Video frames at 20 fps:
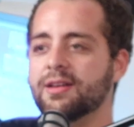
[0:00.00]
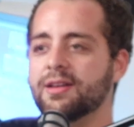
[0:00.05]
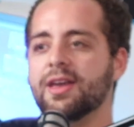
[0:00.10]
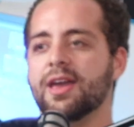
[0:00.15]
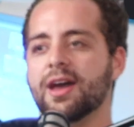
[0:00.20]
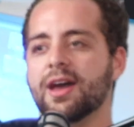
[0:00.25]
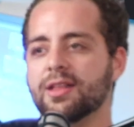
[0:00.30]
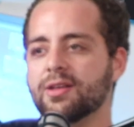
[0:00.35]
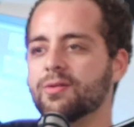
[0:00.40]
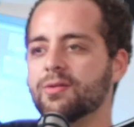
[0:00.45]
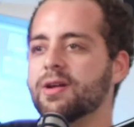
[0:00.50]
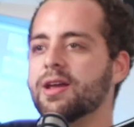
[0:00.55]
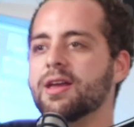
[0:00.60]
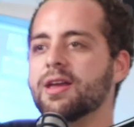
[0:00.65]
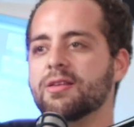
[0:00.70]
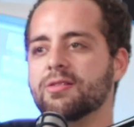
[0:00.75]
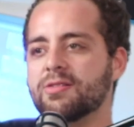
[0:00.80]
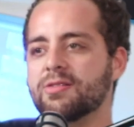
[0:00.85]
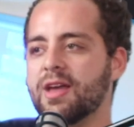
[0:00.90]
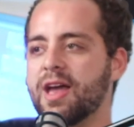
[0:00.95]
Yeah, the
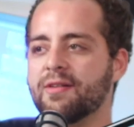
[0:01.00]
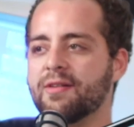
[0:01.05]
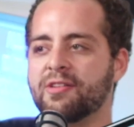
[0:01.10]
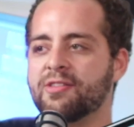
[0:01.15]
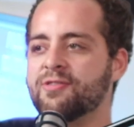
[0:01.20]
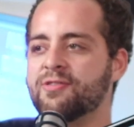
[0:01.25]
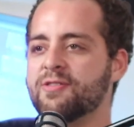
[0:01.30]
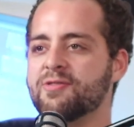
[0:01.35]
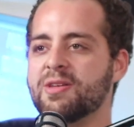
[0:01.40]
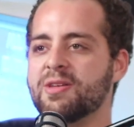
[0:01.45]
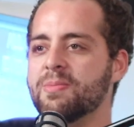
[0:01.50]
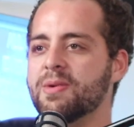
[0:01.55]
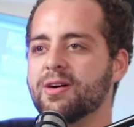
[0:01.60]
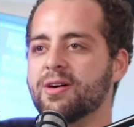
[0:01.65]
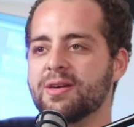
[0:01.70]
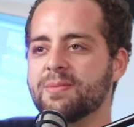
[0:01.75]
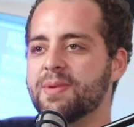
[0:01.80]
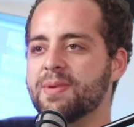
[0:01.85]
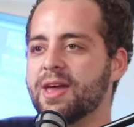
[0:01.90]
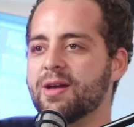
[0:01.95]
Rays. They have like $50
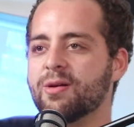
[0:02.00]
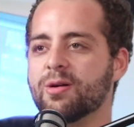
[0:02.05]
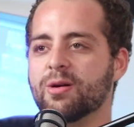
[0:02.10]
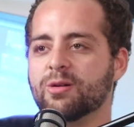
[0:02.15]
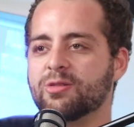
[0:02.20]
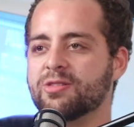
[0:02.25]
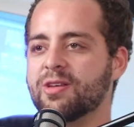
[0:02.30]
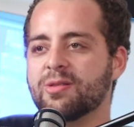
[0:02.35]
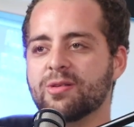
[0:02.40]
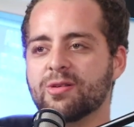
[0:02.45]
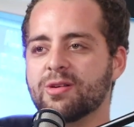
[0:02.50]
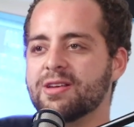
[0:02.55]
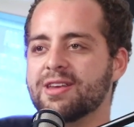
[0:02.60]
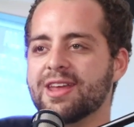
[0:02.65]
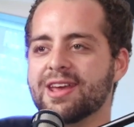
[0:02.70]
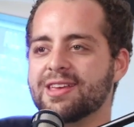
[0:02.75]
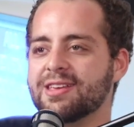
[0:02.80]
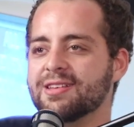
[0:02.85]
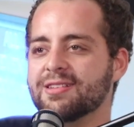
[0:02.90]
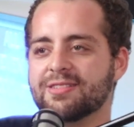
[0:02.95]
million payroll, something
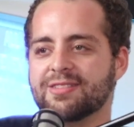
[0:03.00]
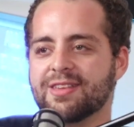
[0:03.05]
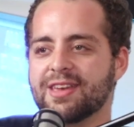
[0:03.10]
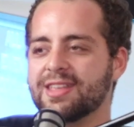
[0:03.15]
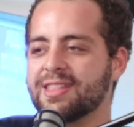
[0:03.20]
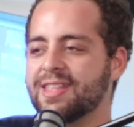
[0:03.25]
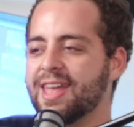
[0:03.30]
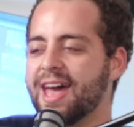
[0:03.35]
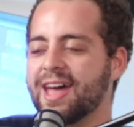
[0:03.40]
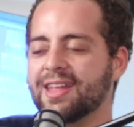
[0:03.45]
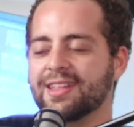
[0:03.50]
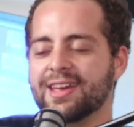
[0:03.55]
ridiculous like that.